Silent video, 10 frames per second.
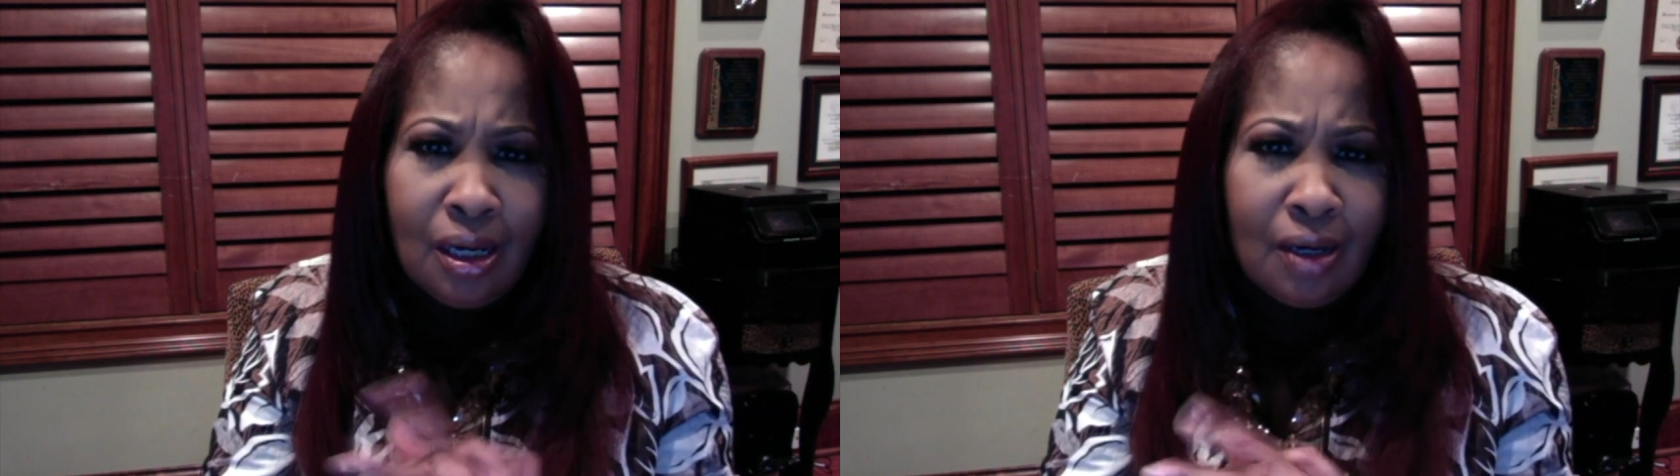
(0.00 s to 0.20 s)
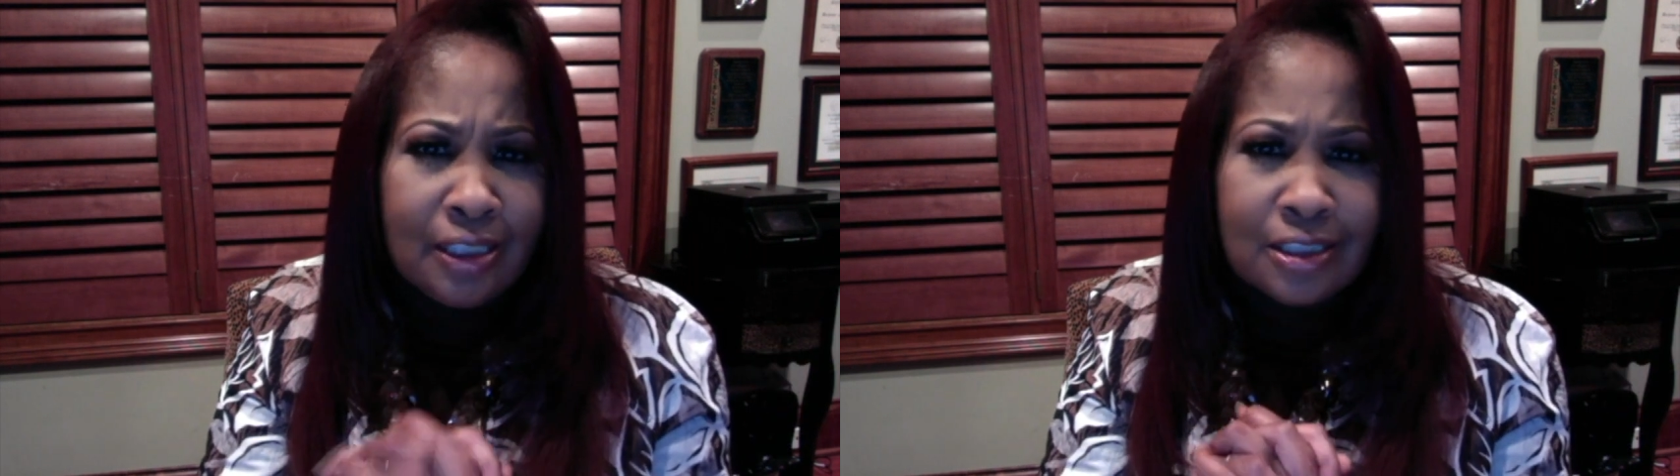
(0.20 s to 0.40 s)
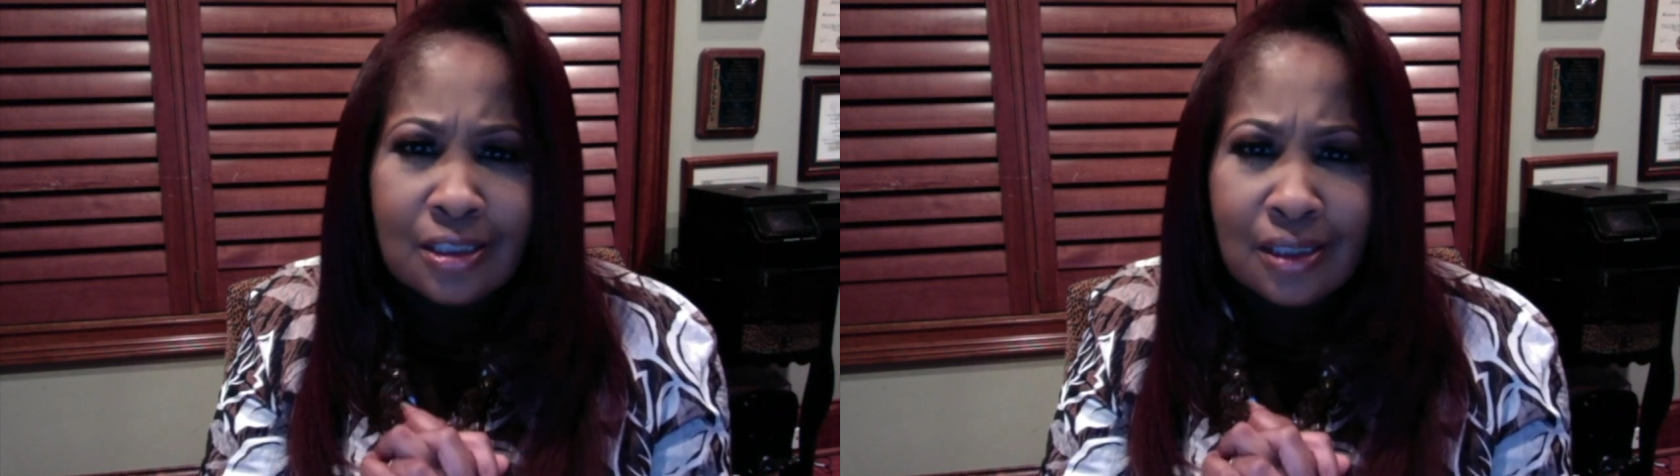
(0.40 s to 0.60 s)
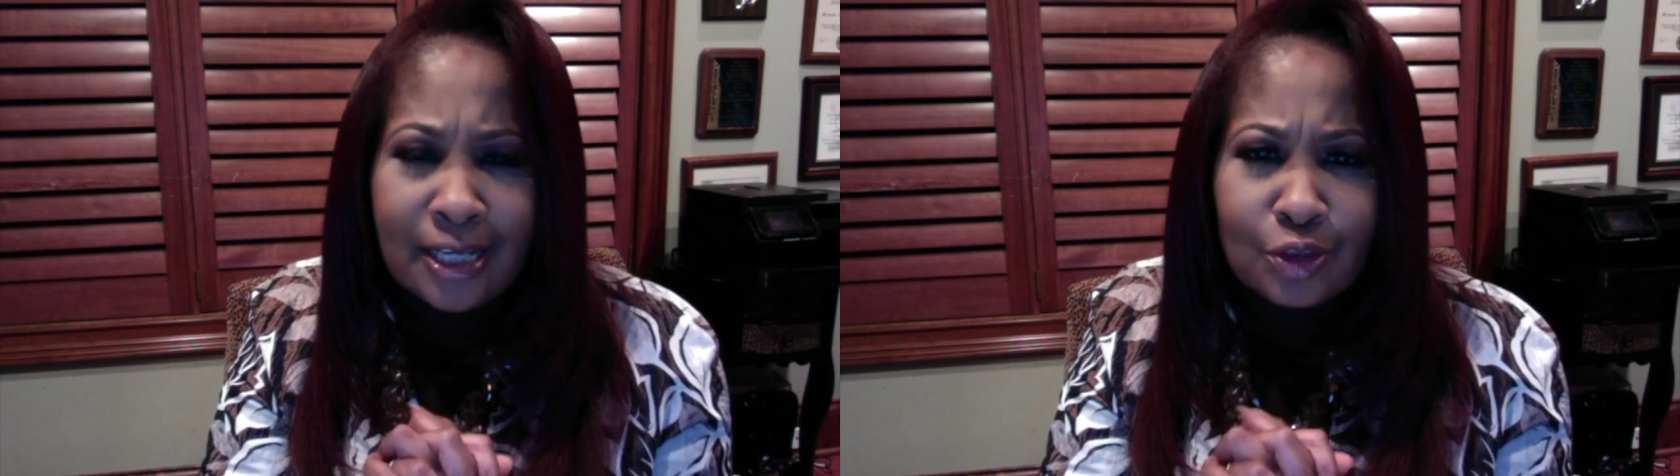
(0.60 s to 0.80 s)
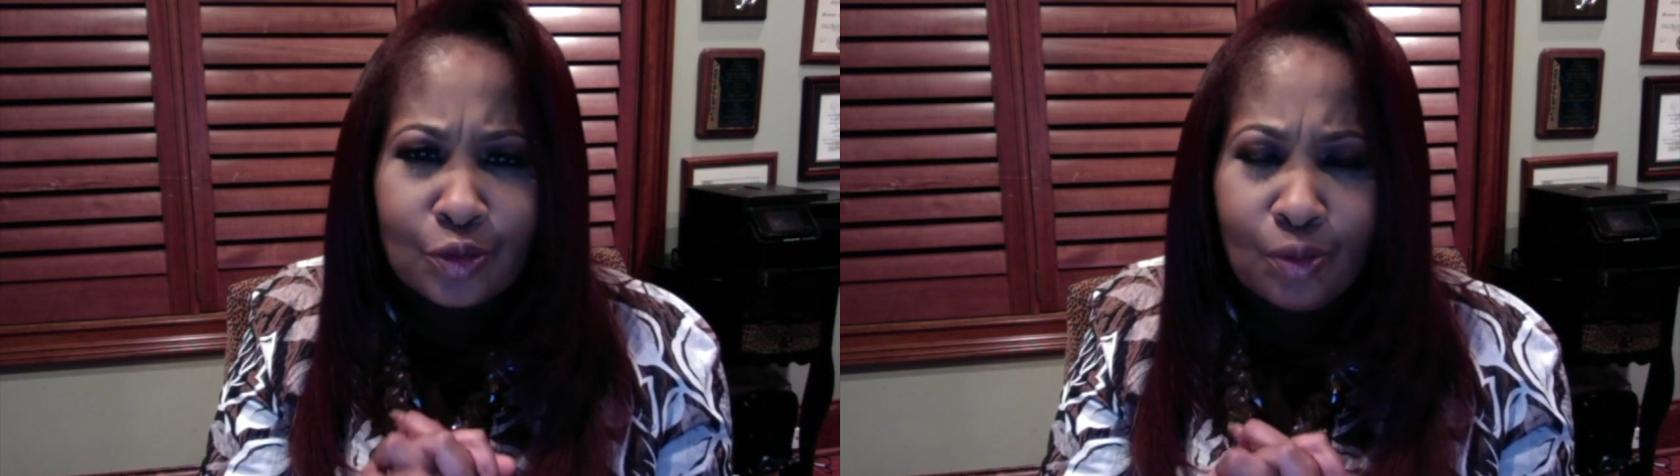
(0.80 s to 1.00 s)

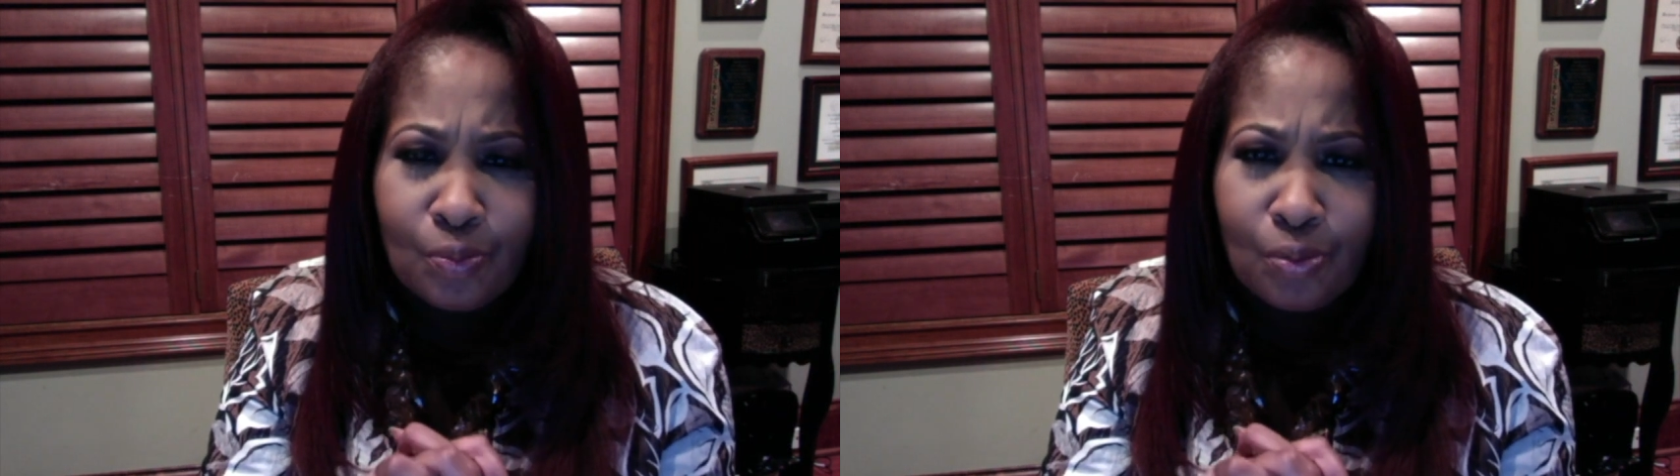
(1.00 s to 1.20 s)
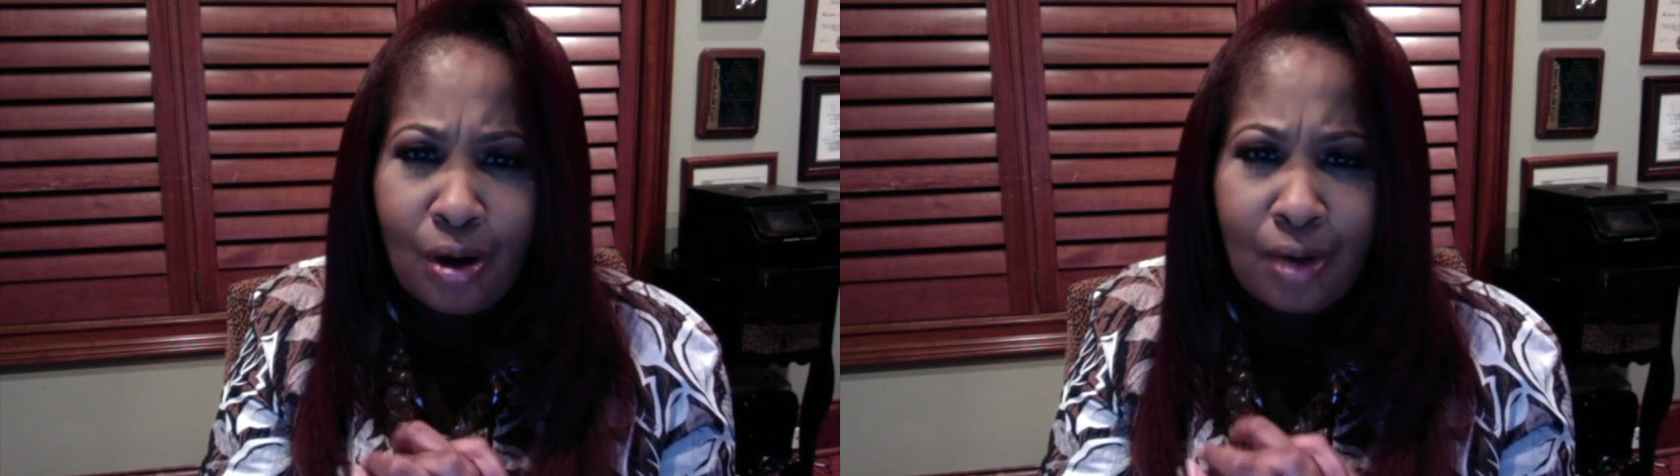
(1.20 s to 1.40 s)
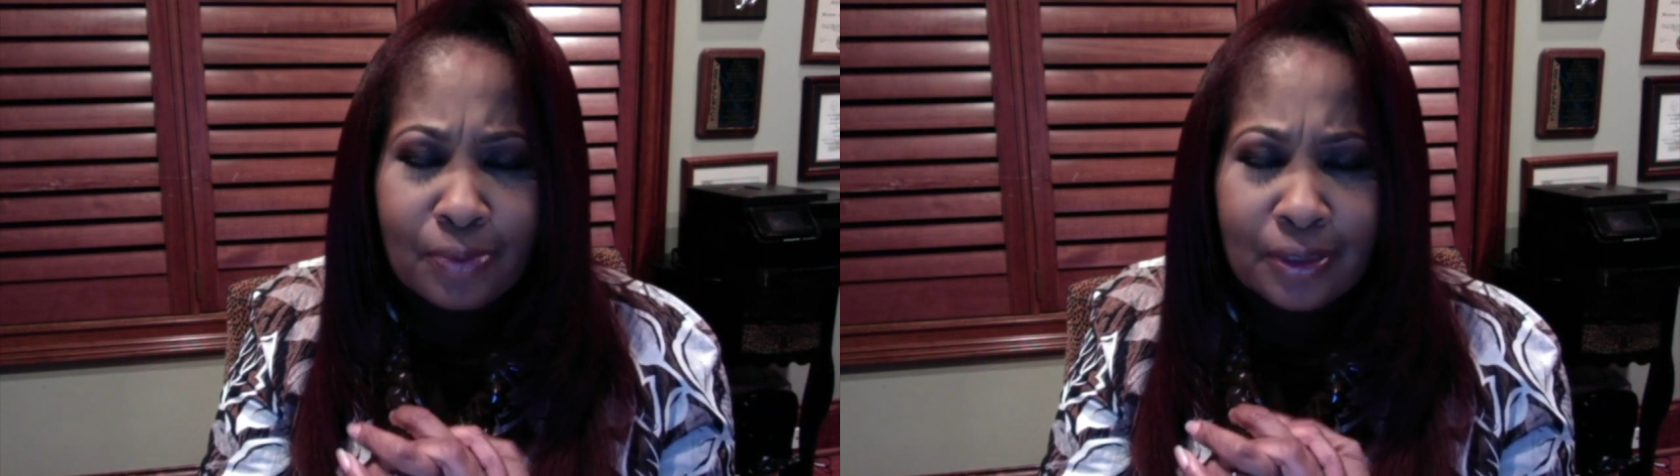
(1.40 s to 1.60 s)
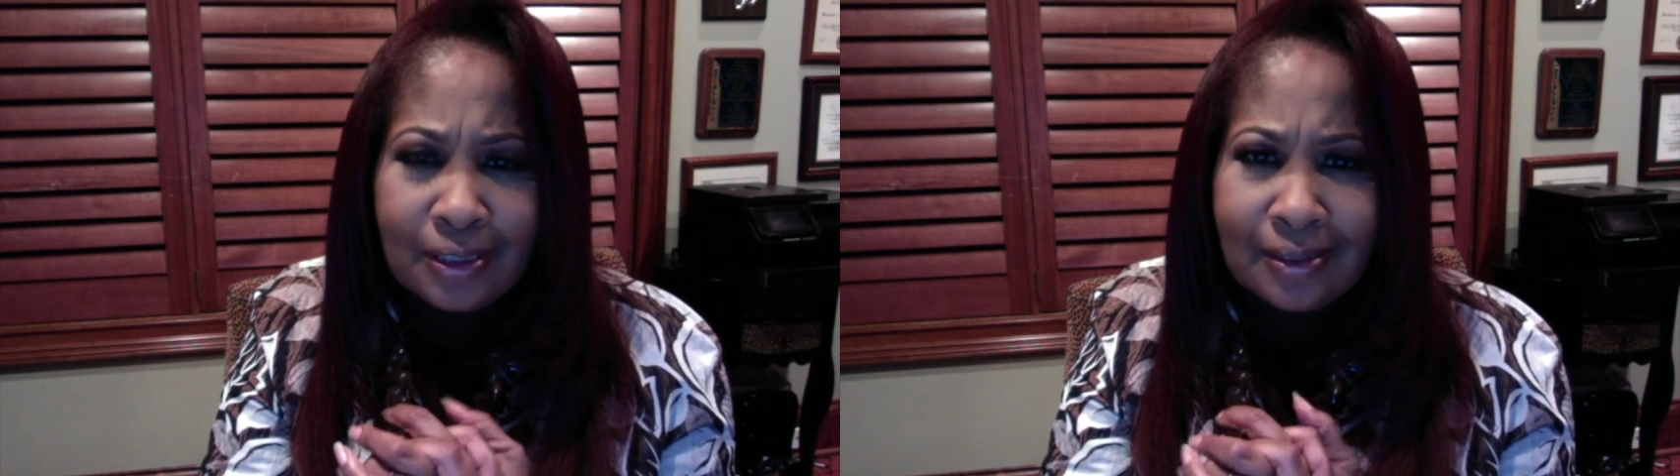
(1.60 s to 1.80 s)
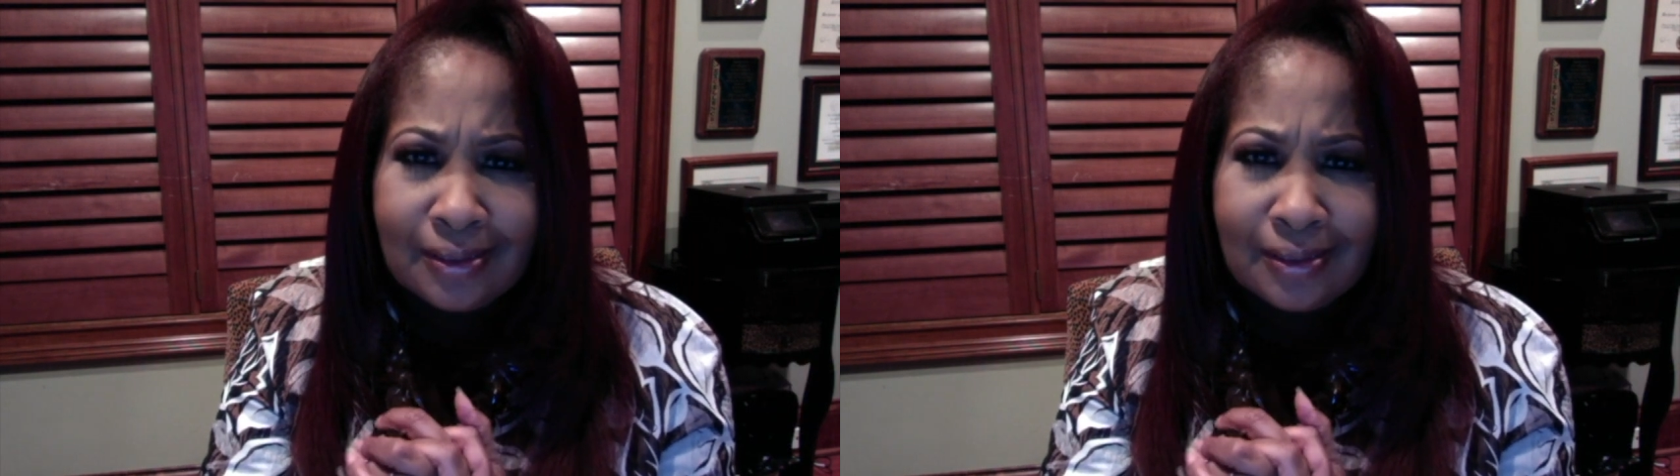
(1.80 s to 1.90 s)
intellectual property